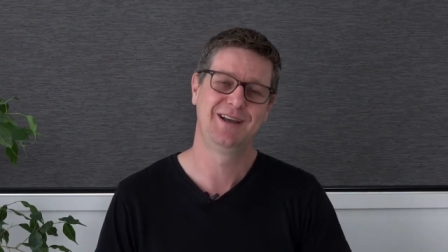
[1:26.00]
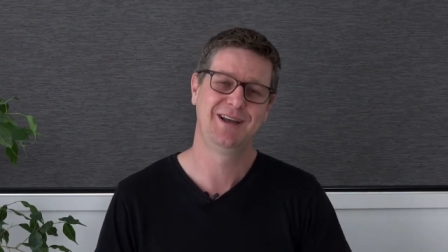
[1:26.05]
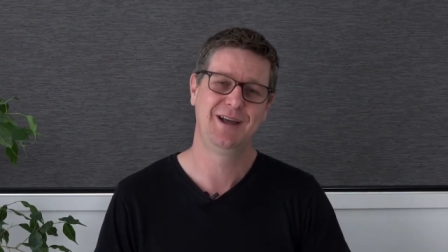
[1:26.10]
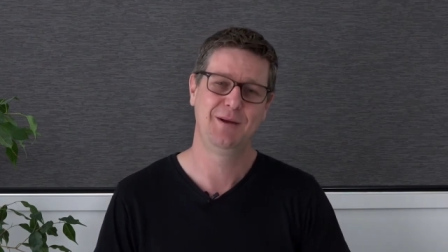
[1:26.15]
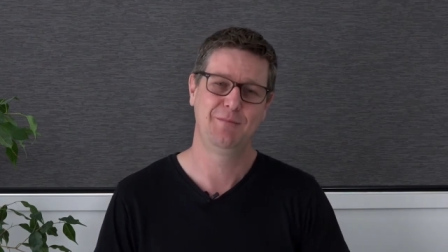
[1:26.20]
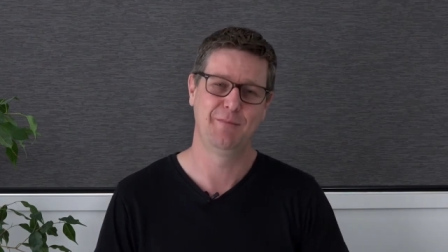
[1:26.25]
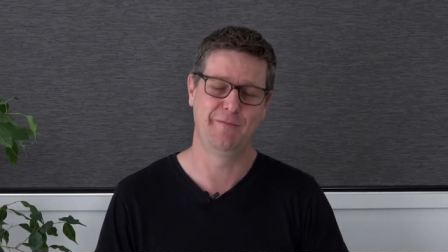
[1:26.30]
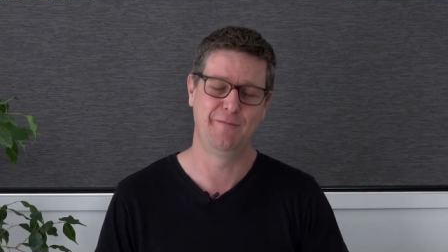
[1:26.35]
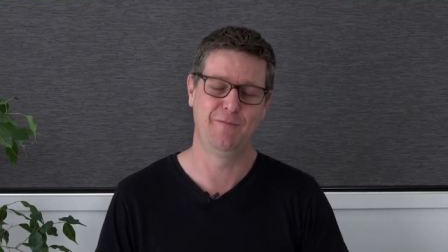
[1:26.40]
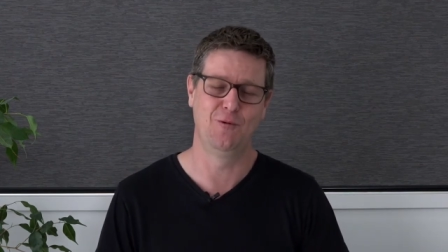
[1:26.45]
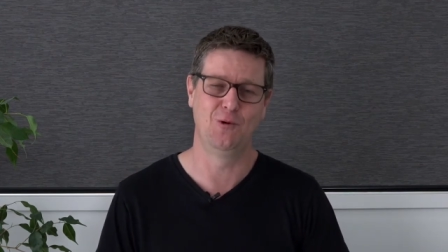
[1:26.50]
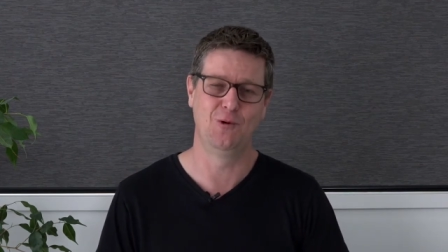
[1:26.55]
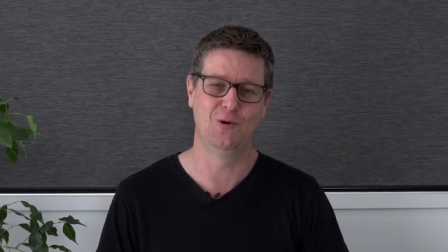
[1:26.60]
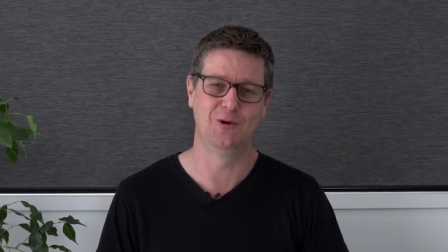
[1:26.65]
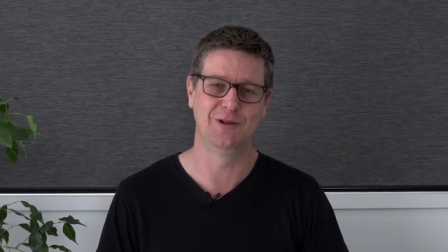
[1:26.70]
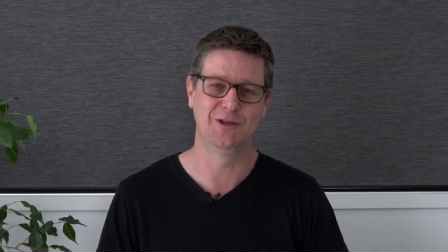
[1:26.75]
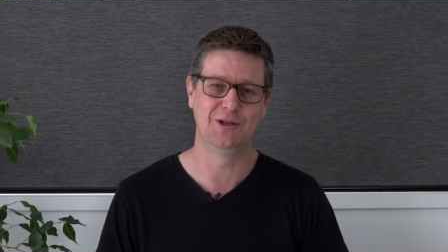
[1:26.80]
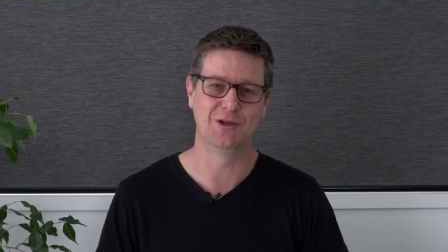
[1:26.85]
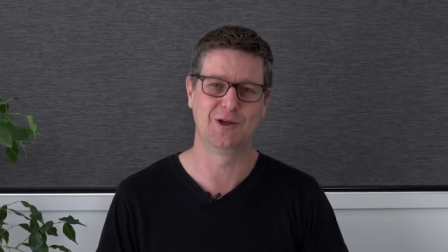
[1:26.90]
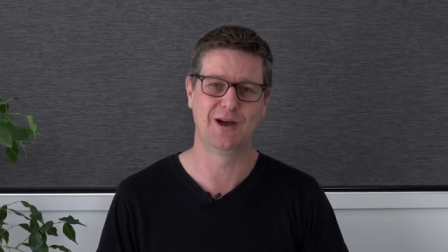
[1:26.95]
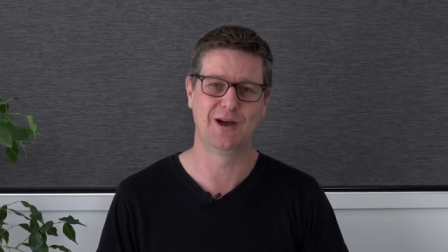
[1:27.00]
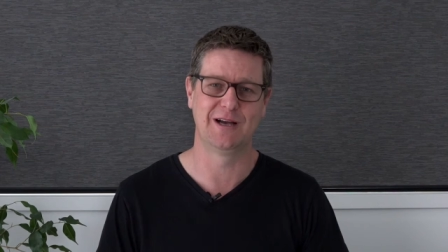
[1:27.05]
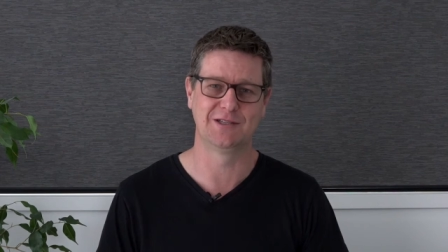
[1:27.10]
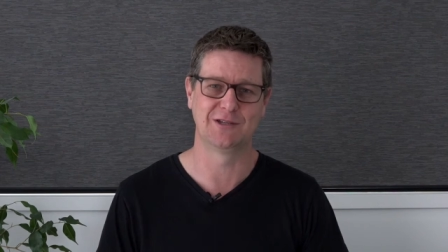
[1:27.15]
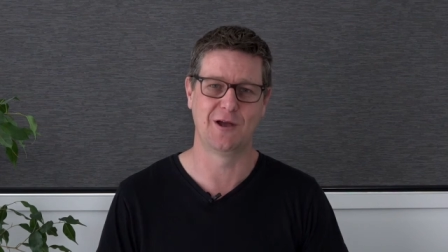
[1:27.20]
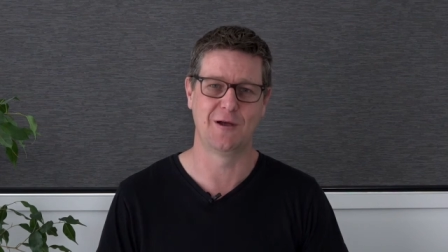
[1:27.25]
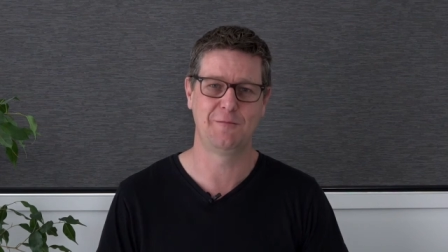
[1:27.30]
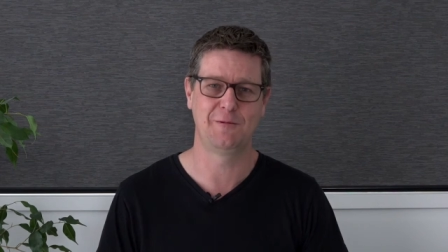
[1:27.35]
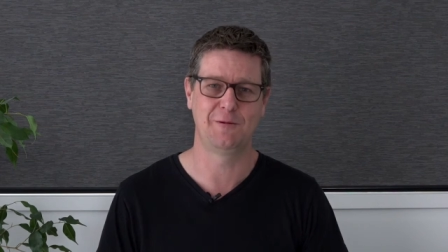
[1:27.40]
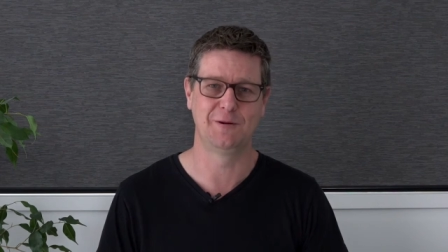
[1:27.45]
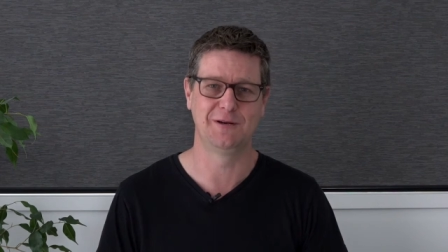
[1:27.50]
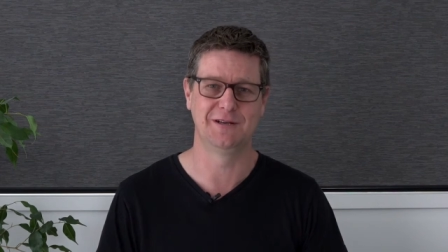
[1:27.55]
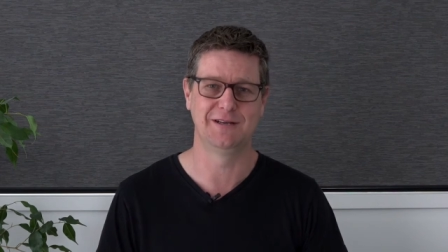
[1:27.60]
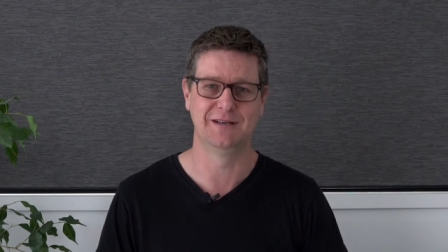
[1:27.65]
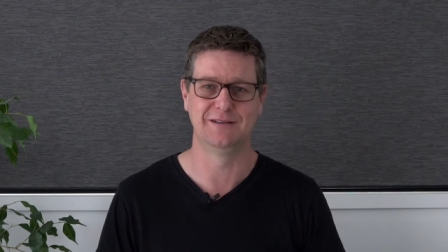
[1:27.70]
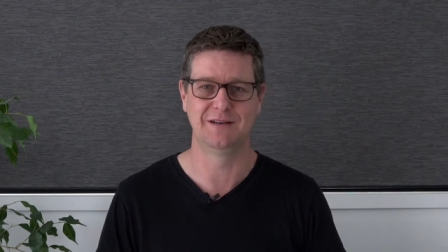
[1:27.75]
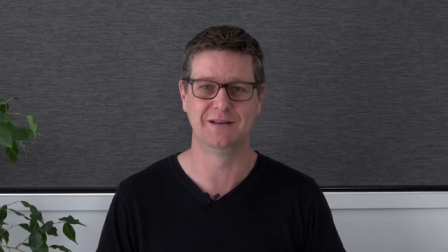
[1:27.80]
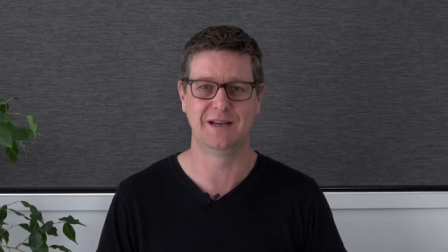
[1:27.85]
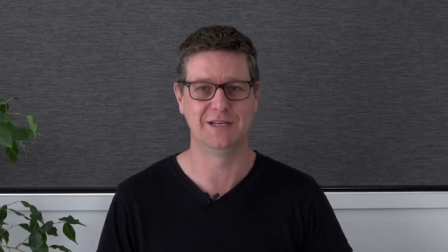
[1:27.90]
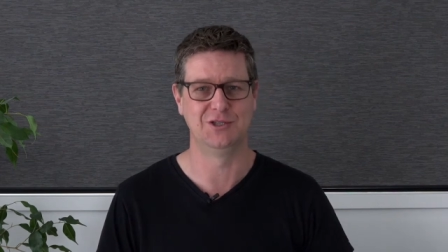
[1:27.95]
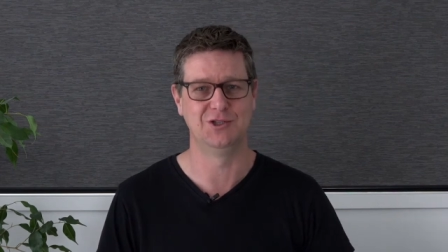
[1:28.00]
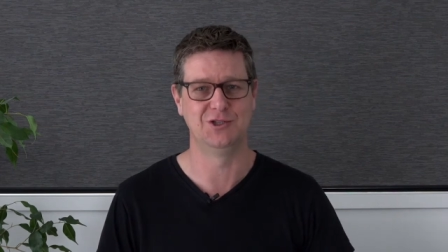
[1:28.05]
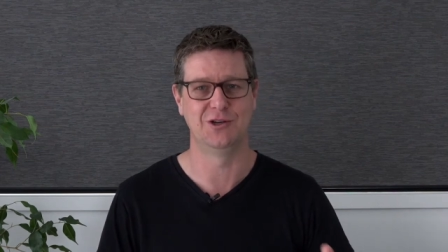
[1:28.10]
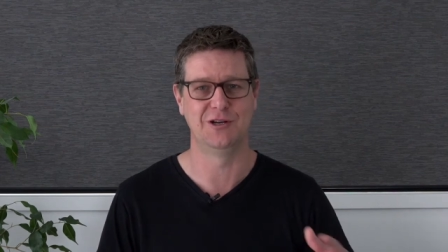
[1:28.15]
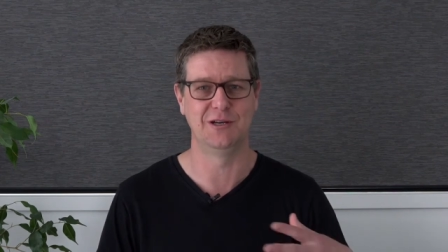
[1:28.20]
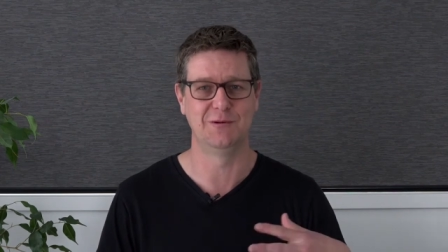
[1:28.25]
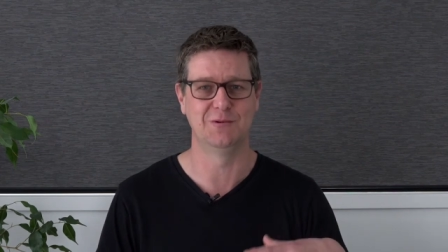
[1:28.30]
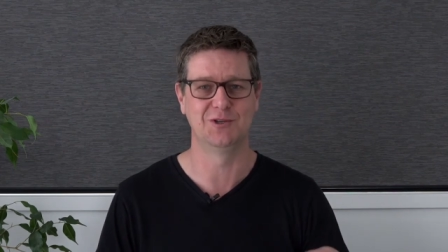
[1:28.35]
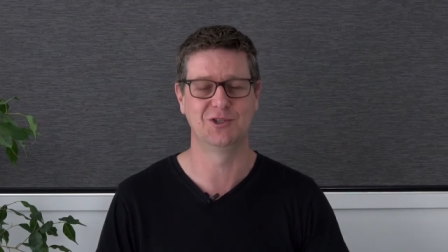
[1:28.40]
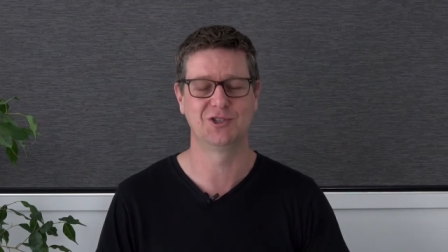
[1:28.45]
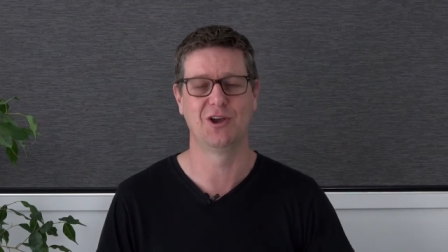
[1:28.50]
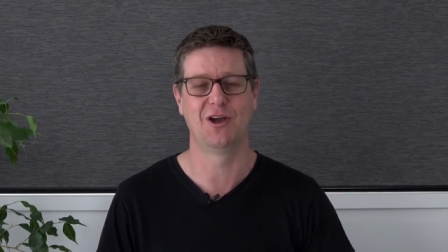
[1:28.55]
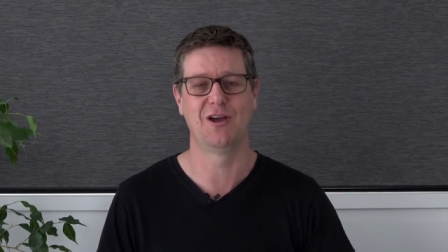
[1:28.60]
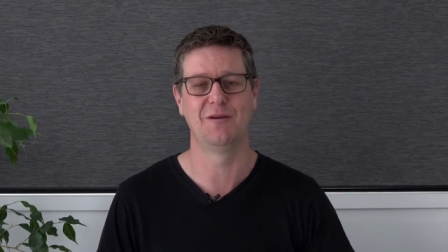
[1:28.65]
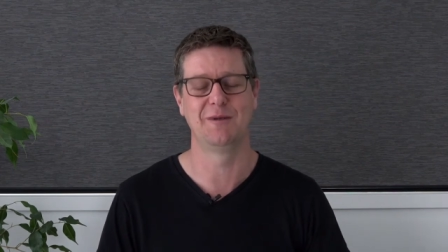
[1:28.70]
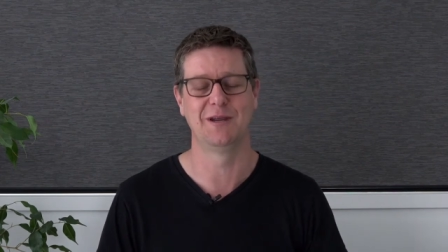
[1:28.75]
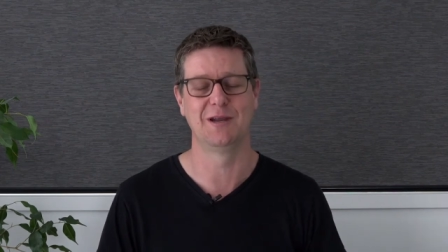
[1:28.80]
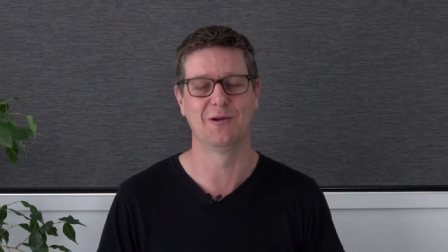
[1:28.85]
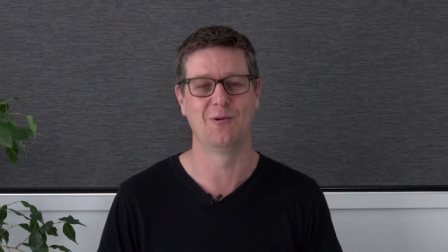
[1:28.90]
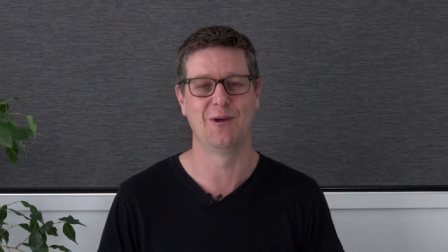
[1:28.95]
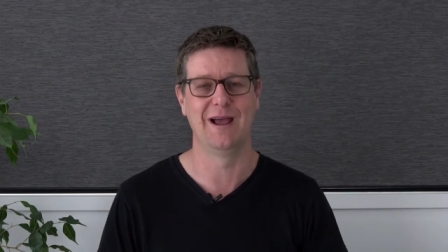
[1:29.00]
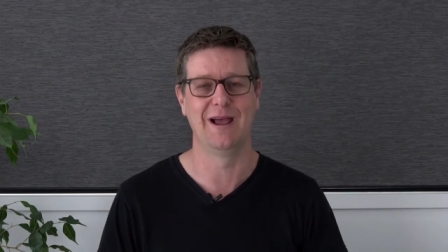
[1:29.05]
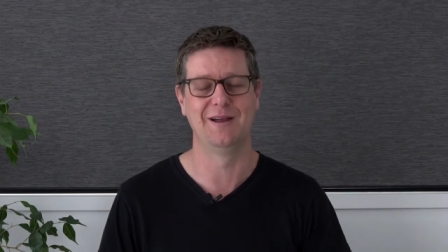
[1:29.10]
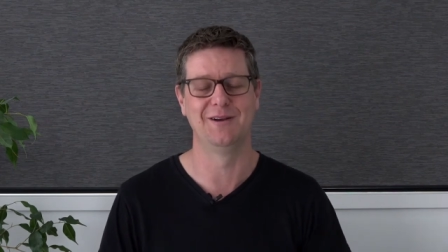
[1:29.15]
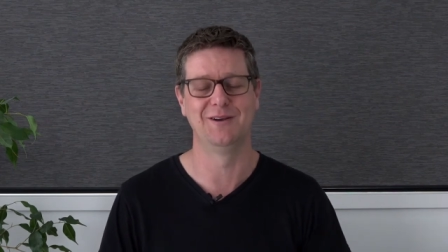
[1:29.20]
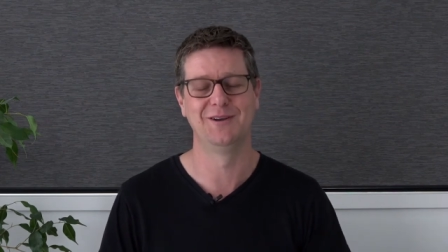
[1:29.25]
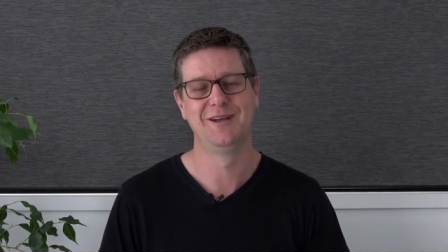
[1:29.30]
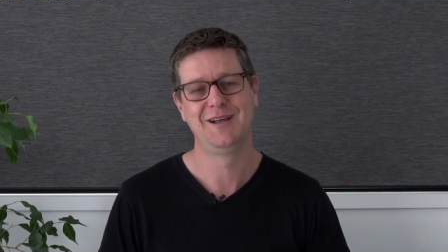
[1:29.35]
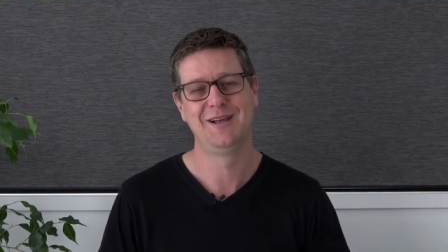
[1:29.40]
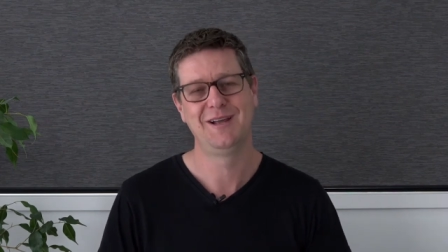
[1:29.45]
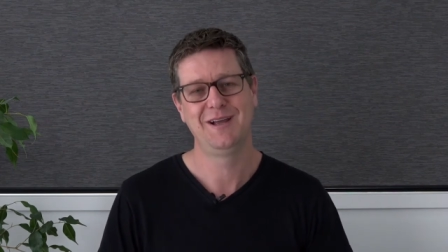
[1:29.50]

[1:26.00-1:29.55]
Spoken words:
before you guys opened, and Judy was showing me around